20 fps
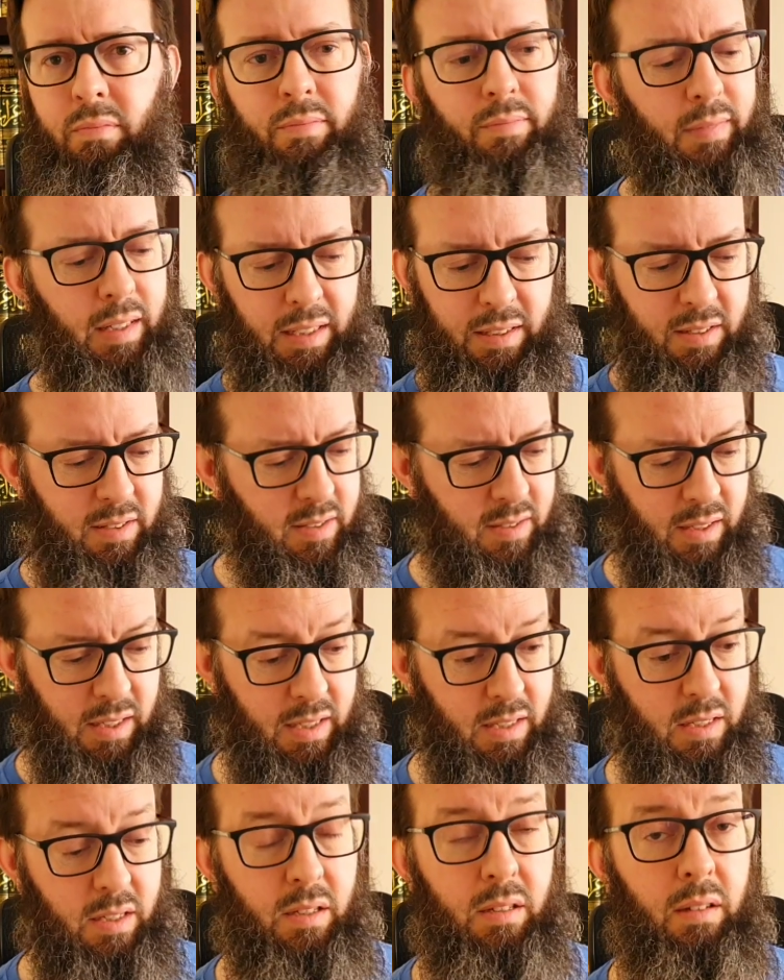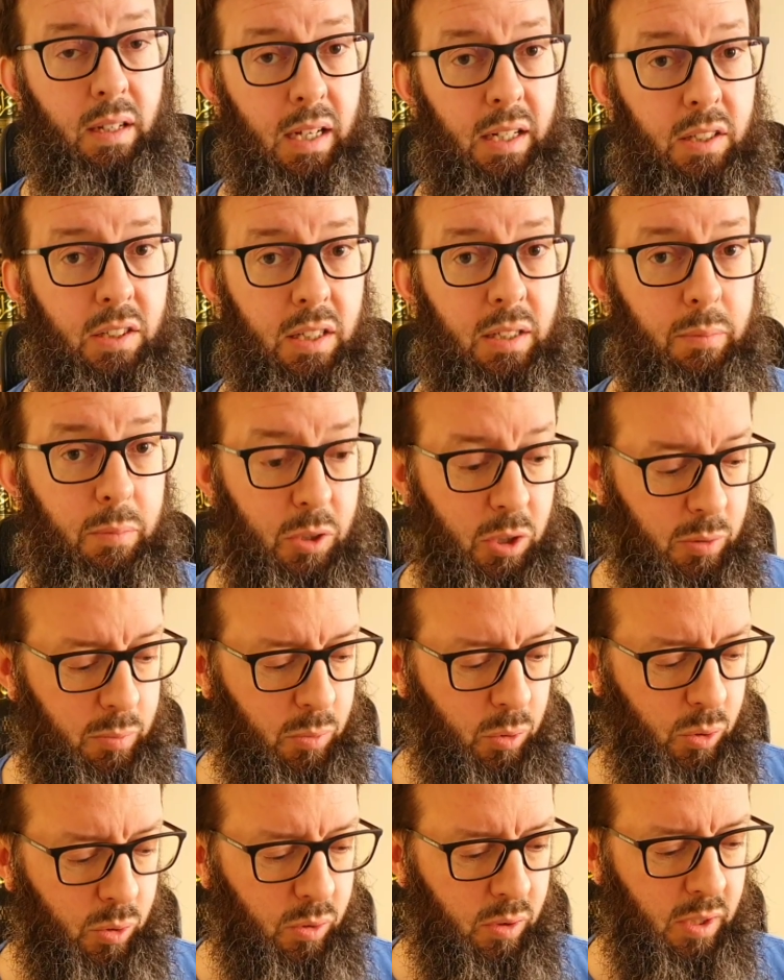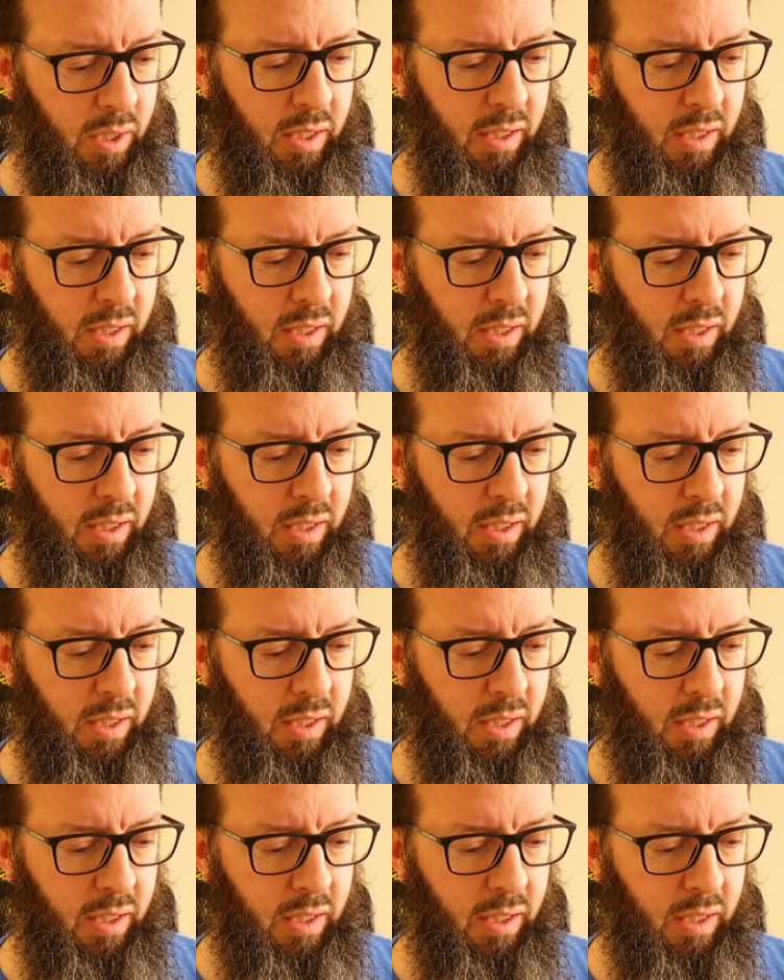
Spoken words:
It's actually much more